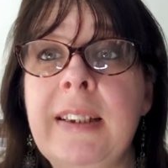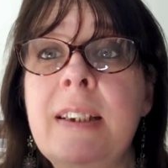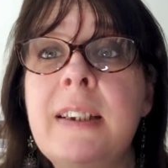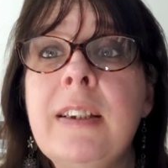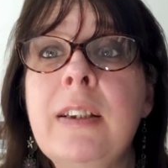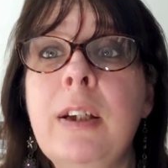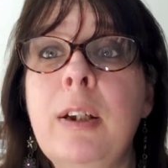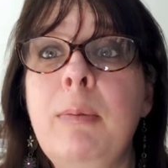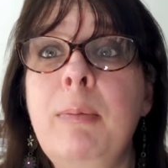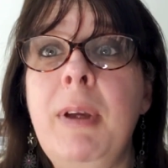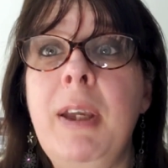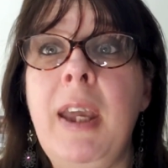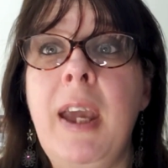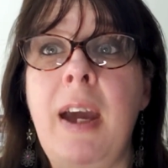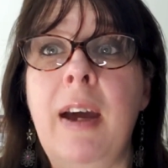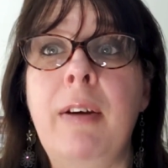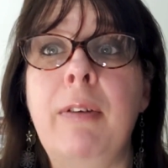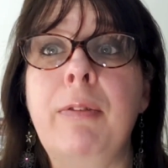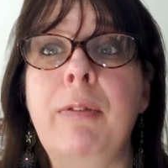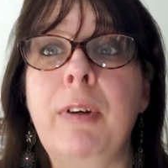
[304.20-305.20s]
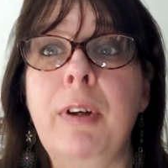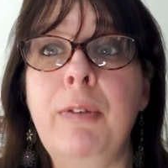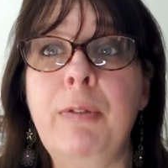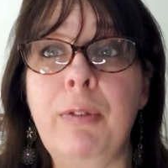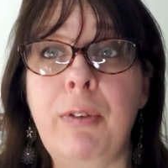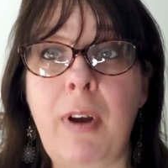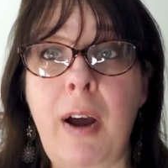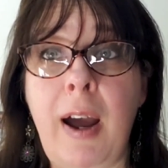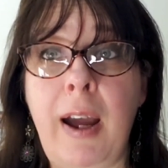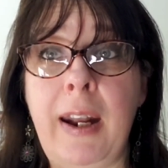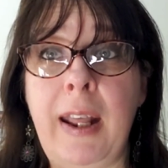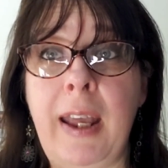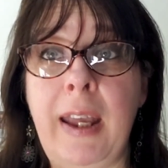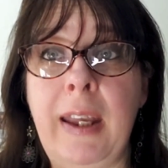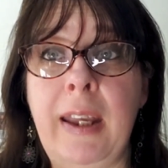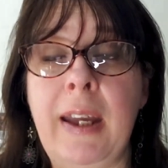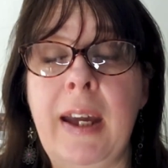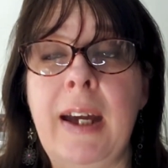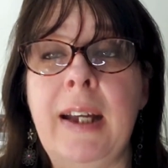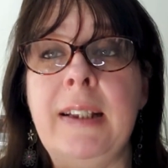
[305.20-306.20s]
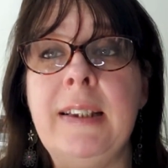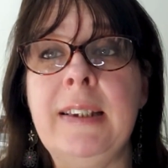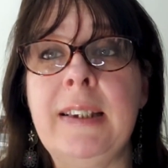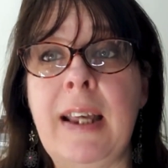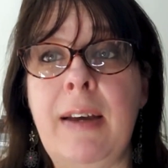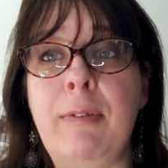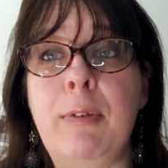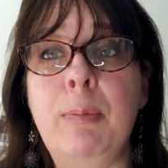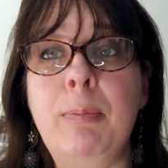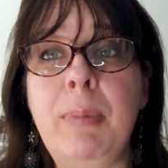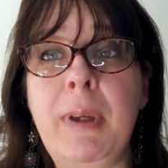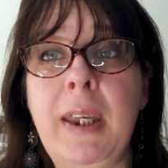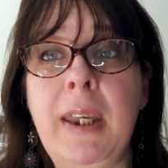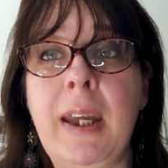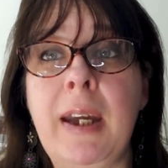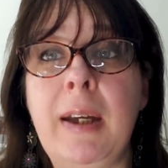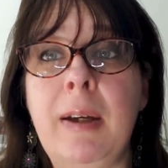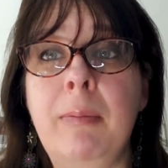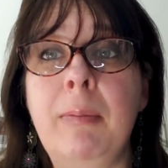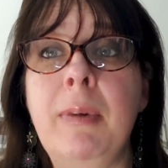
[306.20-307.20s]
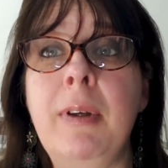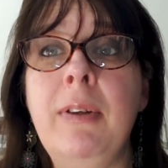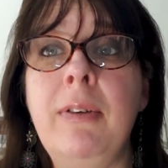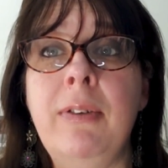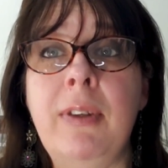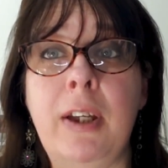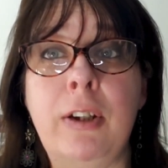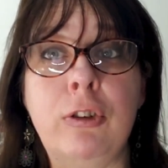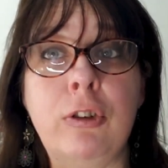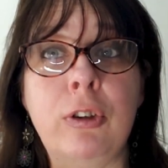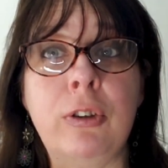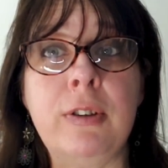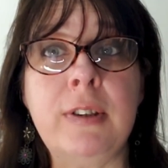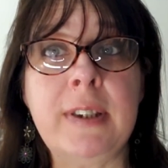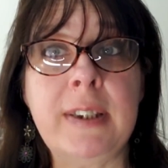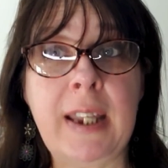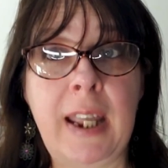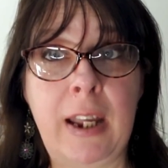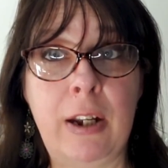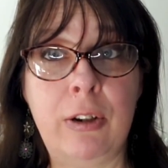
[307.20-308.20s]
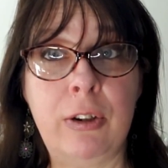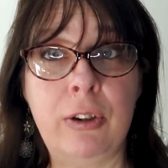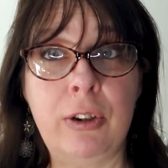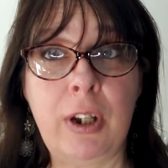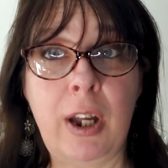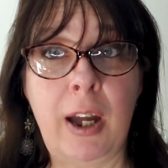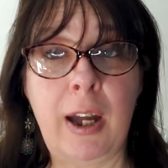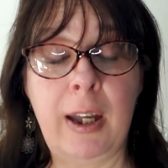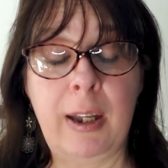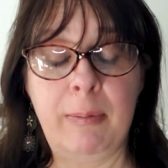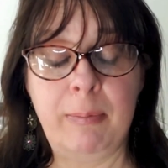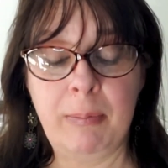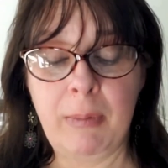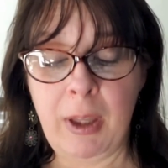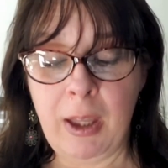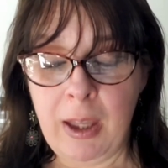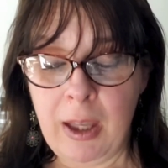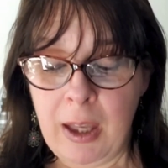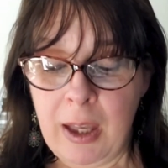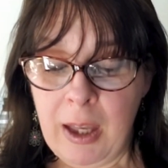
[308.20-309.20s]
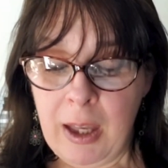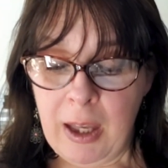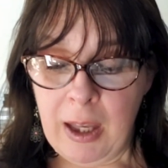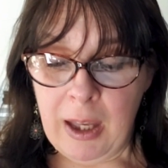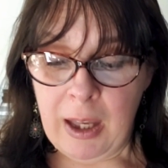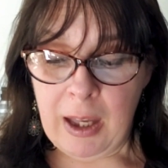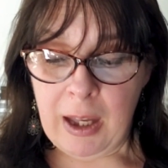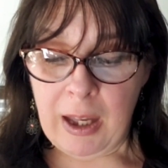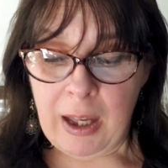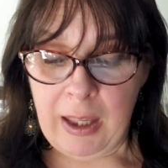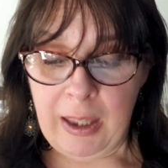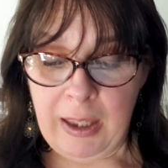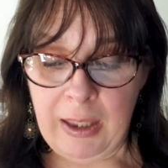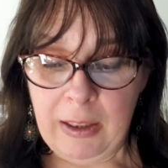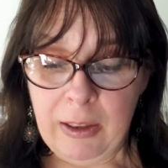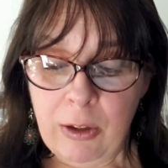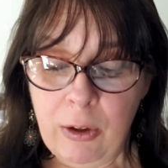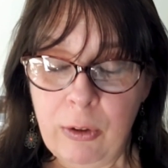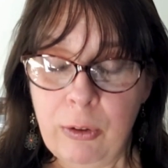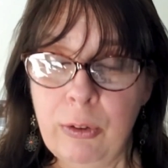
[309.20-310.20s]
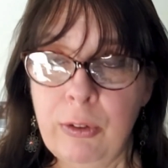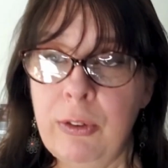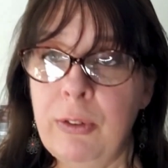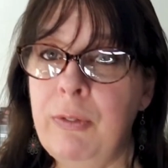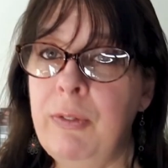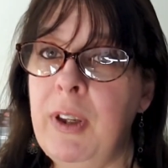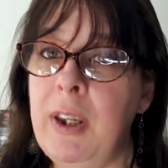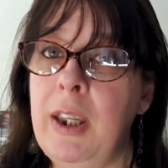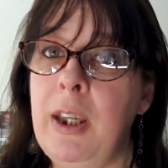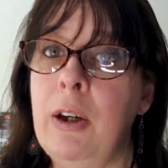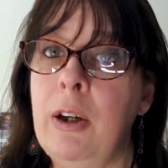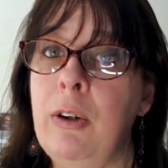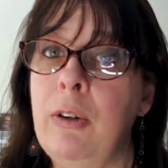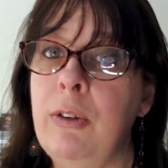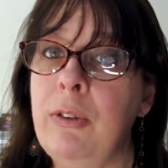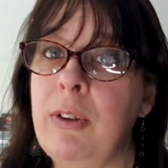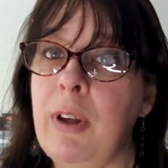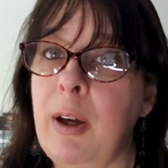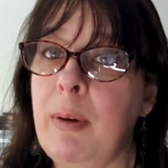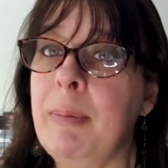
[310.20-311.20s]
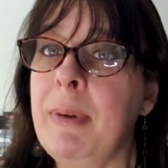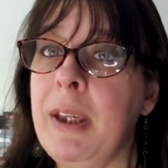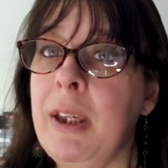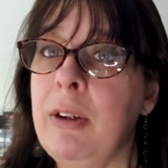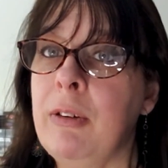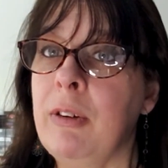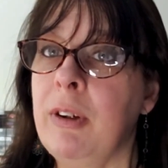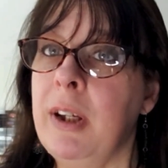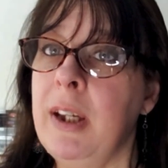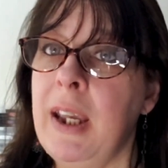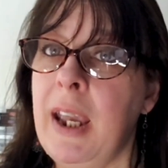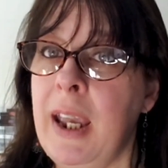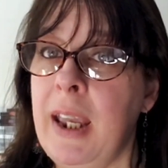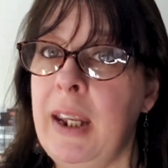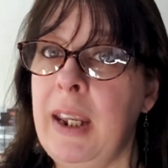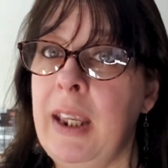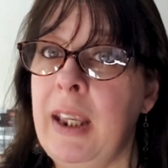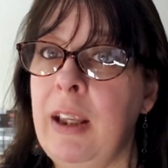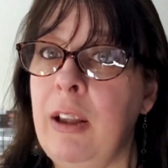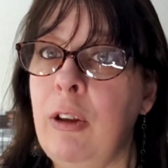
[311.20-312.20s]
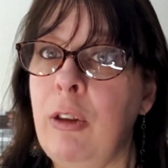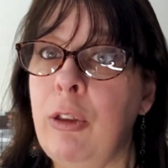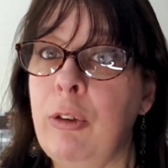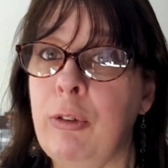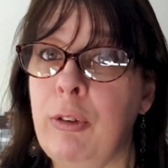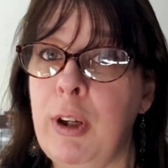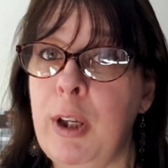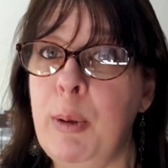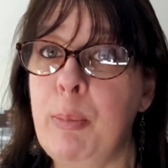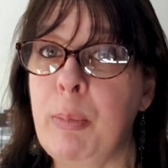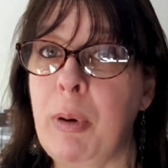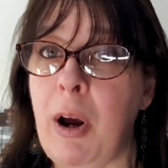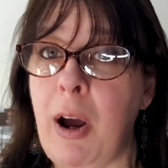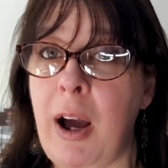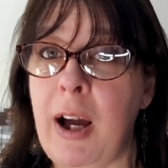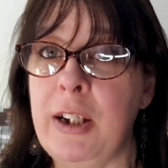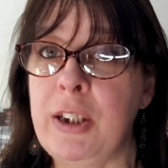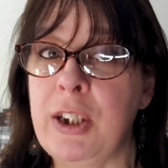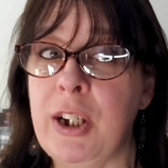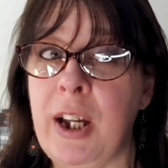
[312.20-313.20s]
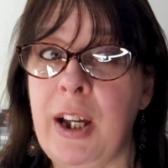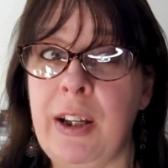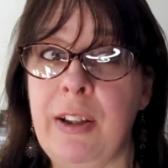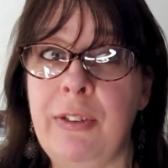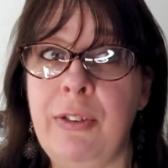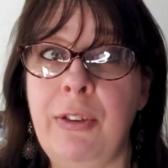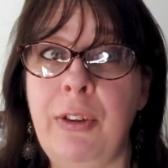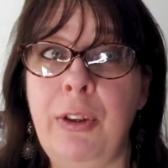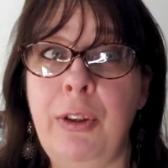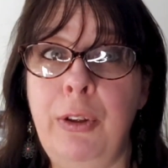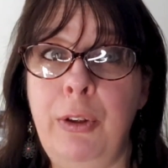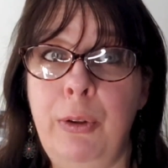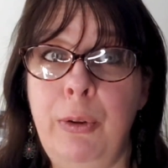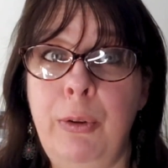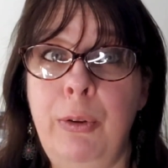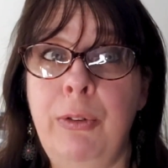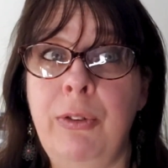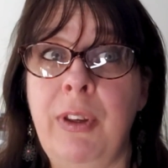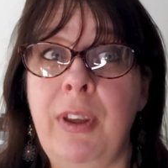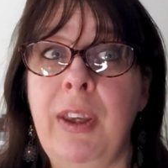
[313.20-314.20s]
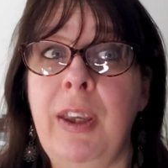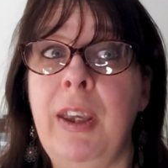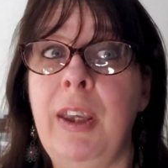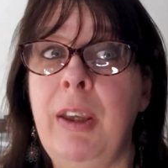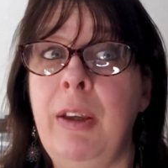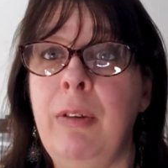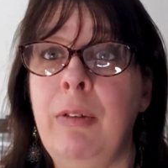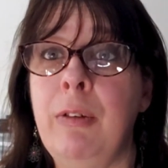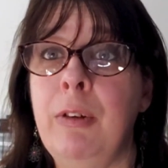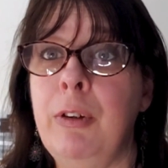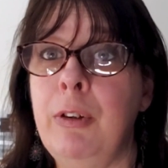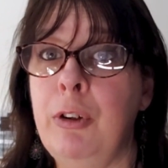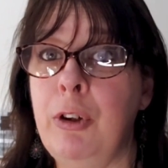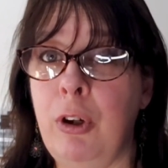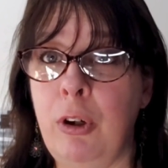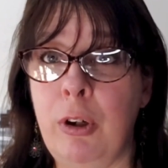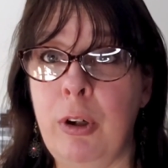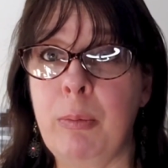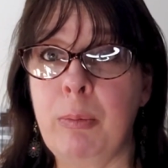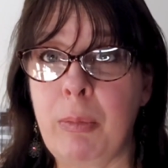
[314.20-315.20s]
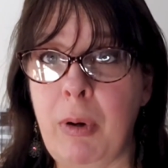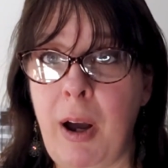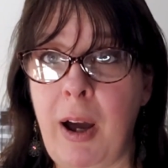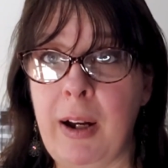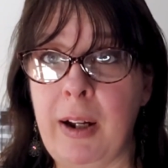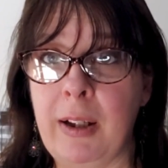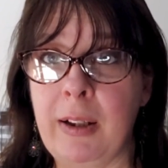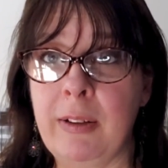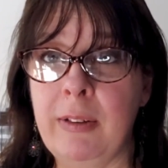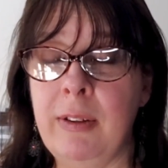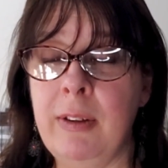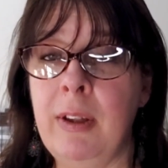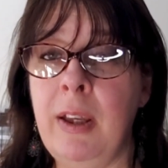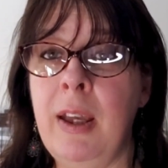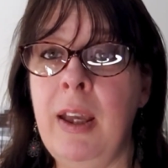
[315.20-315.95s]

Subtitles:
this is going to be every Friday at 7 p.m. Central Standard Time. In those videos, I'll be creating 3 projects using current product.